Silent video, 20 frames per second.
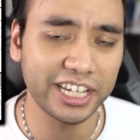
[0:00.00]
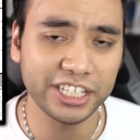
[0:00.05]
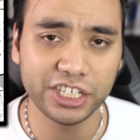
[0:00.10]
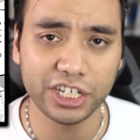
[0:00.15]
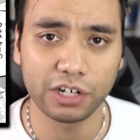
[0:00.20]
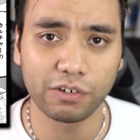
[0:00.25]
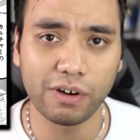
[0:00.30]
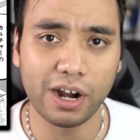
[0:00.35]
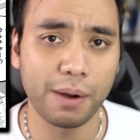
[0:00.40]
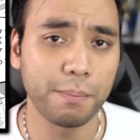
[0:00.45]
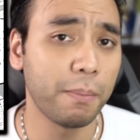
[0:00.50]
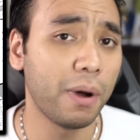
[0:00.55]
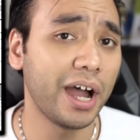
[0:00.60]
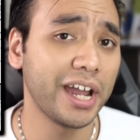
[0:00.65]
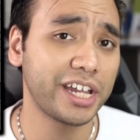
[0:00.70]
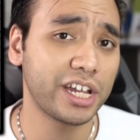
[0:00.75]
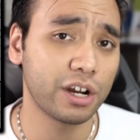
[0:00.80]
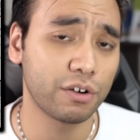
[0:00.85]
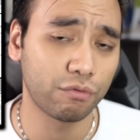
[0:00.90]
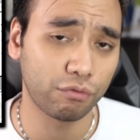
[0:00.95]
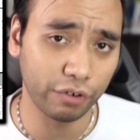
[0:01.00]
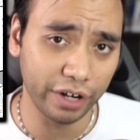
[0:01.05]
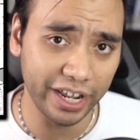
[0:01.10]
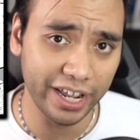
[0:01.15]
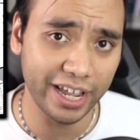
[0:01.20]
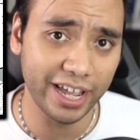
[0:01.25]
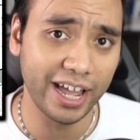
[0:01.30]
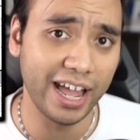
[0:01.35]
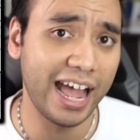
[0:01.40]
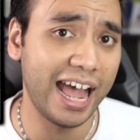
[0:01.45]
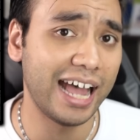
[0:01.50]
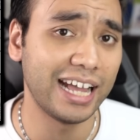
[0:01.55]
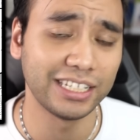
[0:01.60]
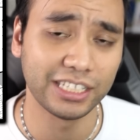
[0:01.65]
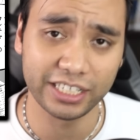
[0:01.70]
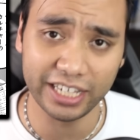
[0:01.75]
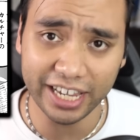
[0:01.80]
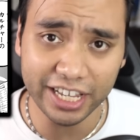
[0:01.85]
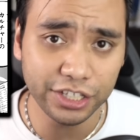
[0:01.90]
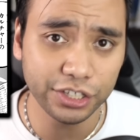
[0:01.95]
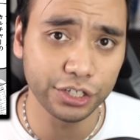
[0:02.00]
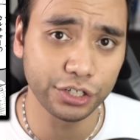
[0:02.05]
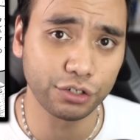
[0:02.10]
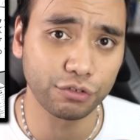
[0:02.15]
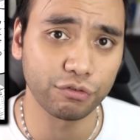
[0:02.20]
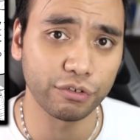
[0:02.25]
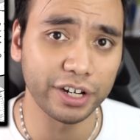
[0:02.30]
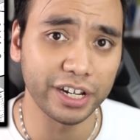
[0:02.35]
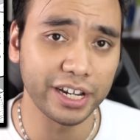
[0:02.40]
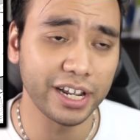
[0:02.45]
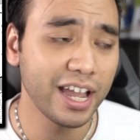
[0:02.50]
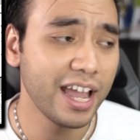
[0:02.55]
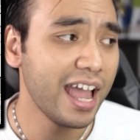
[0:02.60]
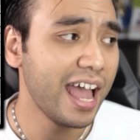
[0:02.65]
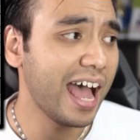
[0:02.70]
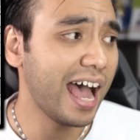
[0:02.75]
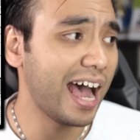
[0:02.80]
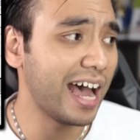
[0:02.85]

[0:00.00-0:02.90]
centered around my career and industry,